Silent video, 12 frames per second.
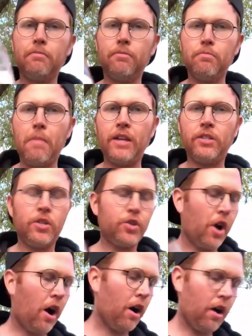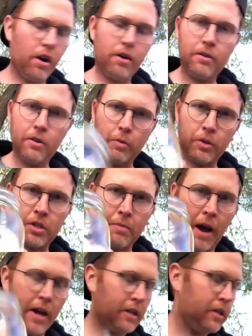mason jar with some
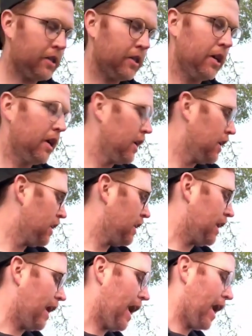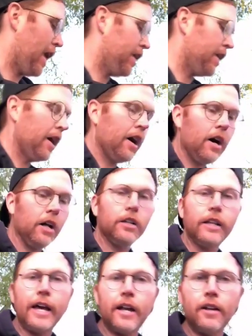ice and
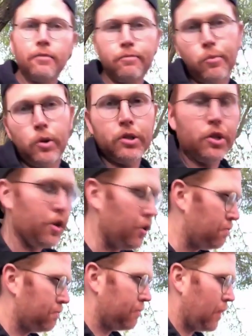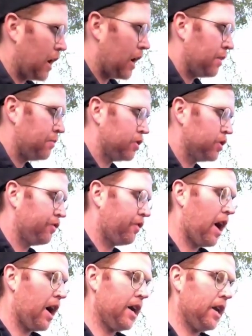lid will do just
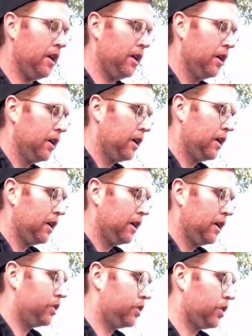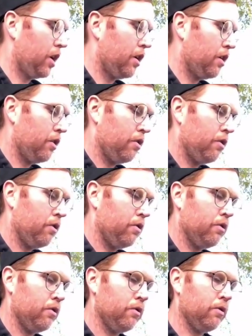fine.
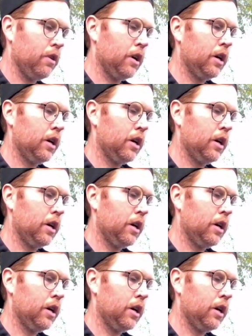So